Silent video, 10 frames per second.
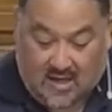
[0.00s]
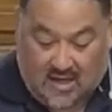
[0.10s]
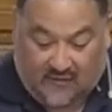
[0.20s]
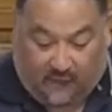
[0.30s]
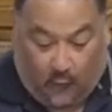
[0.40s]

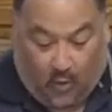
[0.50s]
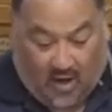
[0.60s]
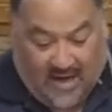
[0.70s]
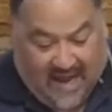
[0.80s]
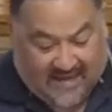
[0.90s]
If
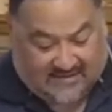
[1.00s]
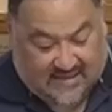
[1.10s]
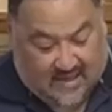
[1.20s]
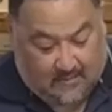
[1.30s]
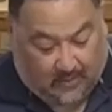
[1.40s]
one has a
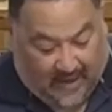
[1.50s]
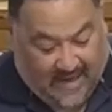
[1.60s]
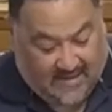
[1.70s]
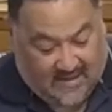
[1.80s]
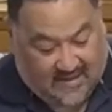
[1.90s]

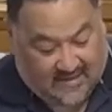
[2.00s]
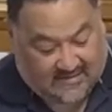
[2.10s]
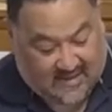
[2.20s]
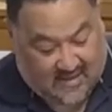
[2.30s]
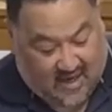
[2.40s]
complaint
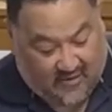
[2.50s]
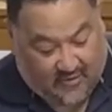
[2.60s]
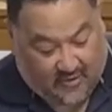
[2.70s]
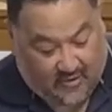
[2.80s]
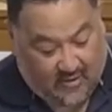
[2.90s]
against
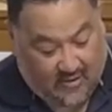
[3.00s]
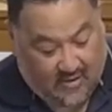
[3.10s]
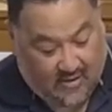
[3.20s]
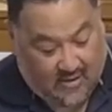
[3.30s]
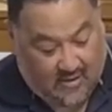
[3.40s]
another,
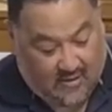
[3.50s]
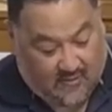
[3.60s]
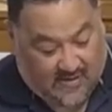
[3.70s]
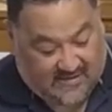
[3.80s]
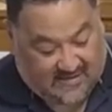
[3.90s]

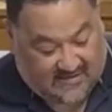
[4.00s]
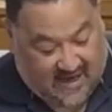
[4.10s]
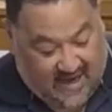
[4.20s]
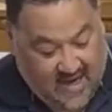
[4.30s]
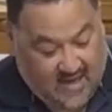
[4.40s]
what does it
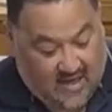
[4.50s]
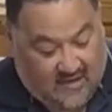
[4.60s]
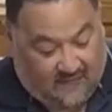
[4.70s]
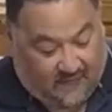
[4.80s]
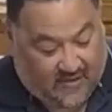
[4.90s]
say?
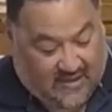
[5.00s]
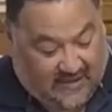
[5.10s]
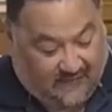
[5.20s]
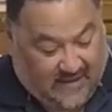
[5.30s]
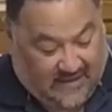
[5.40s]

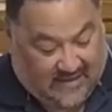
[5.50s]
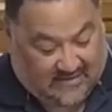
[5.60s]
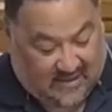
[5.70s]
Forgiving each